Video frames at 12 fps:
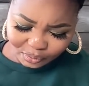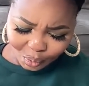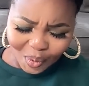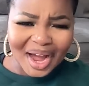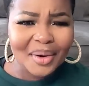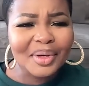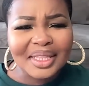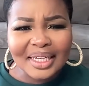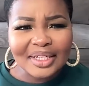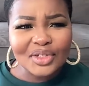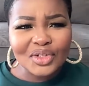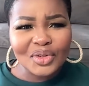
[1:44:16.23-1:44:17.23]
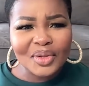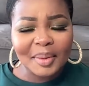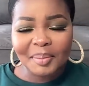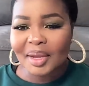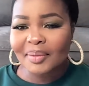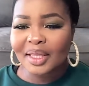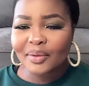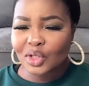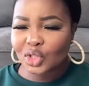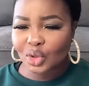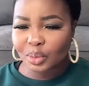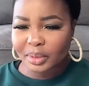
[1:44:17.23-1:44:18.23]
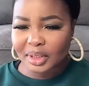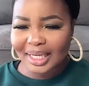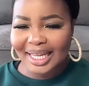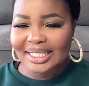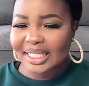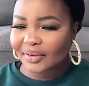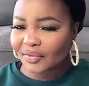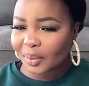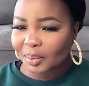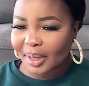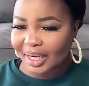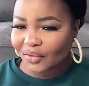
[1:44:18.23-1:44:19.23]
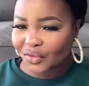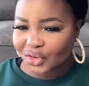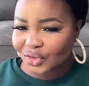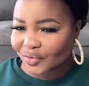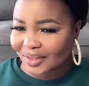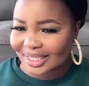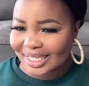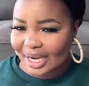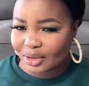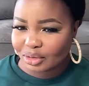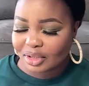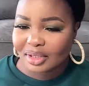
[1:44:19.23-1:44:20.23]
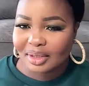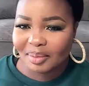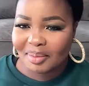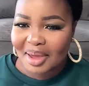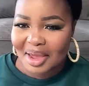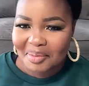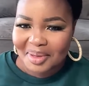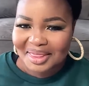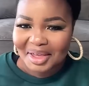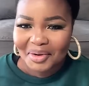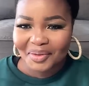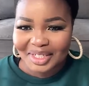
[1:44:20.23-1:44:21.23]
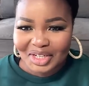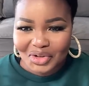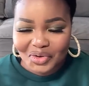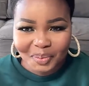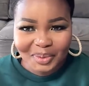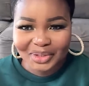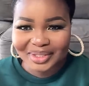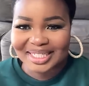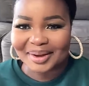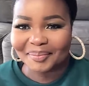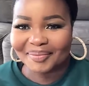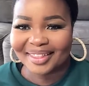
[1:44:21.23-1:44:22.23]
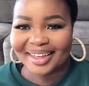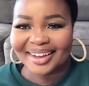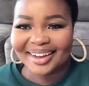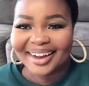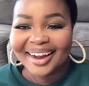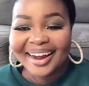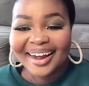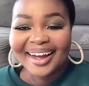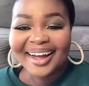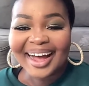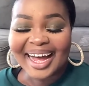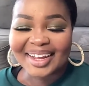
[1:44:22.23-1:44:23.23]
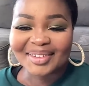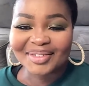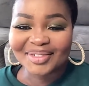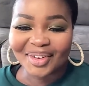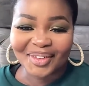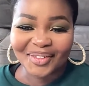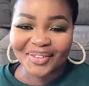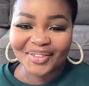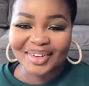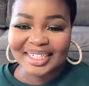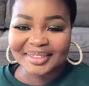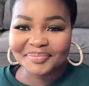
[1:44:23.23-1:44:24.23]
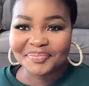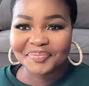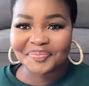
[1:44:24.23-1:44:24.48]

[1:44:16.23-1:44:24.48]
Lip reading: Why would they do that? Maybe they were duped. Let's give them benefit of the doubt. Maybe they were duped or something. I don't know.